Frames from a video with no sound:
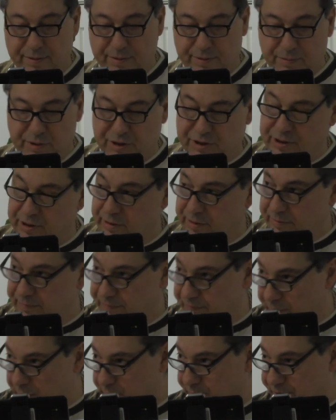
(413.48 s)
We're still in
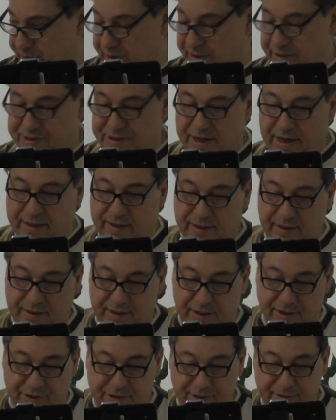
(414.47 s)
foreword to the second
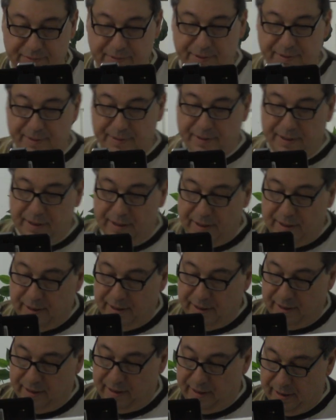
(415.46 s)
edition.
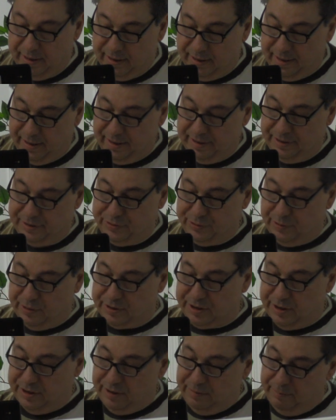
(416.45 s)
Uh, and it
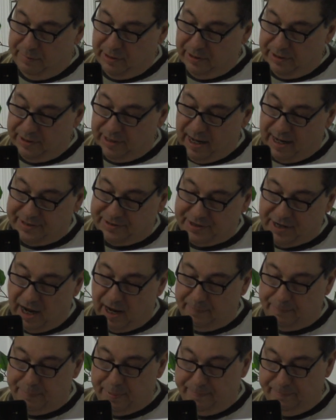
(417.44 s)
talks in the middle of that
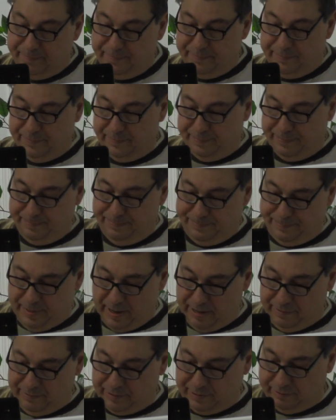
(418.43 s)
top
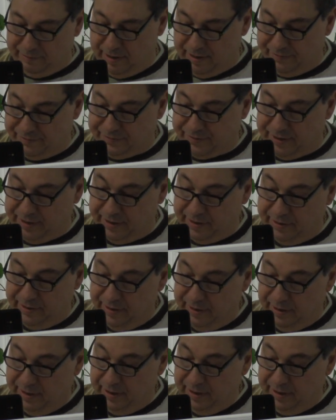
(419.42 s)
paragraph there.